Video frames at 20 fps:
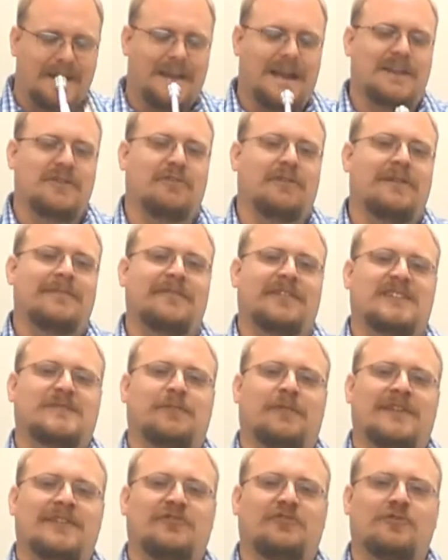And you can even
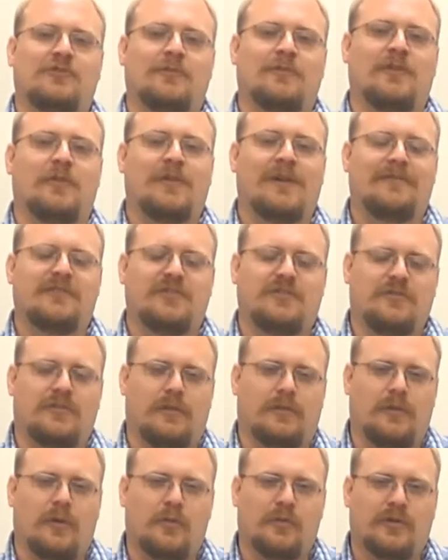explain to them that whenever you do
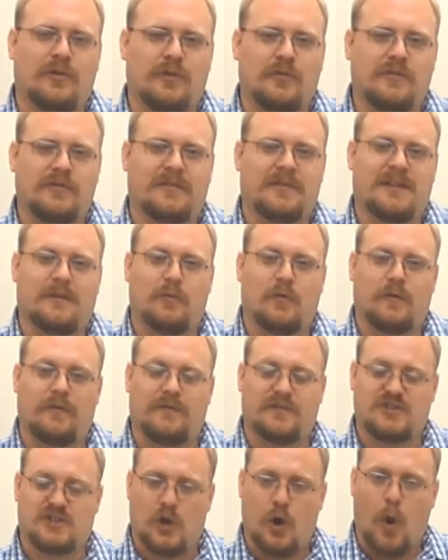the lower note, you're thinking more
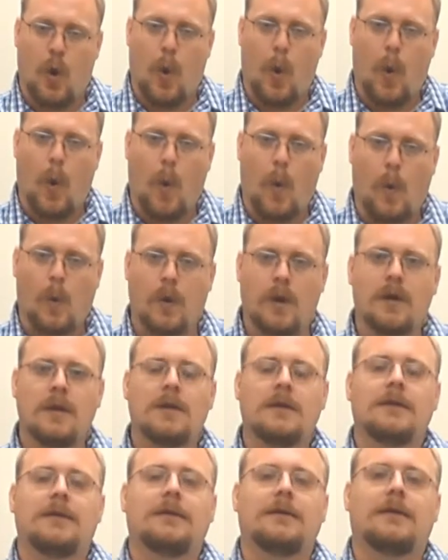of a toe
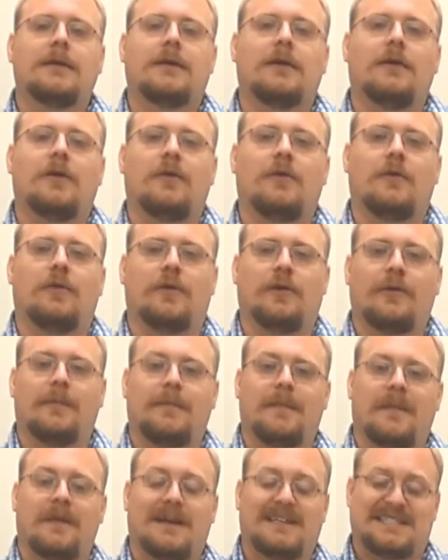or
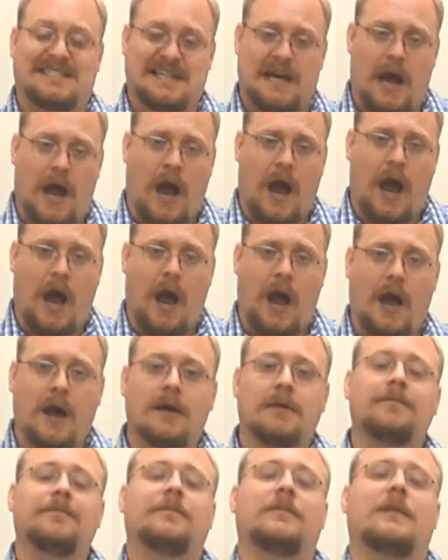a
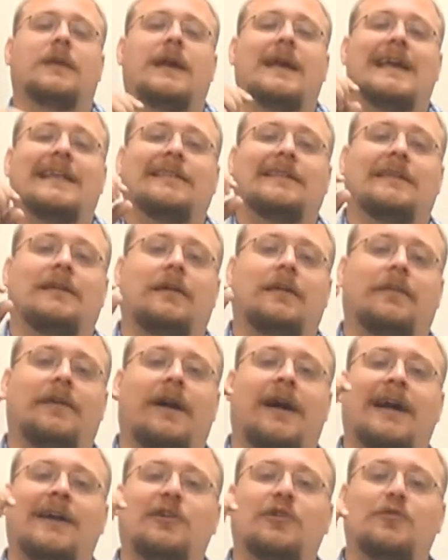ta, and then on the
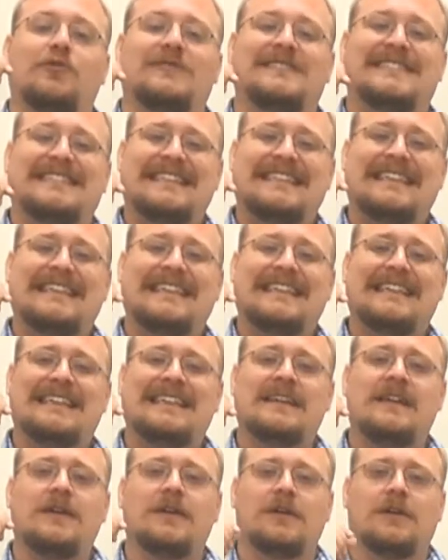higher note,
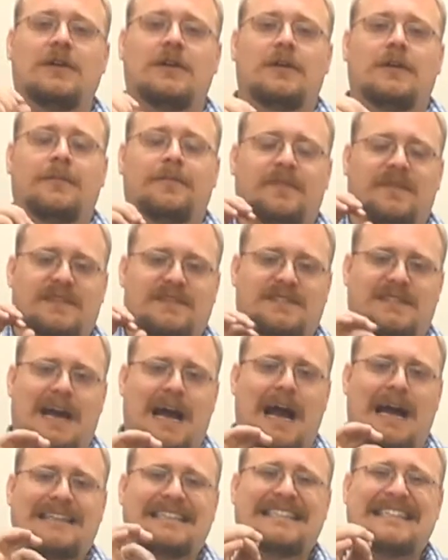T,
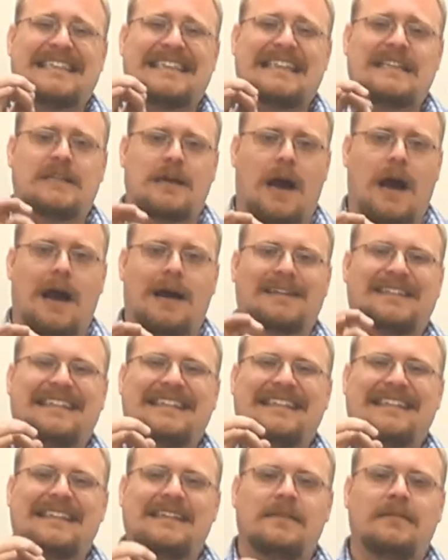ta, T, ta,
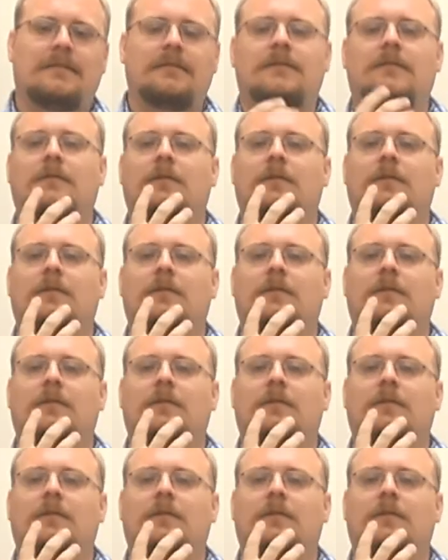T.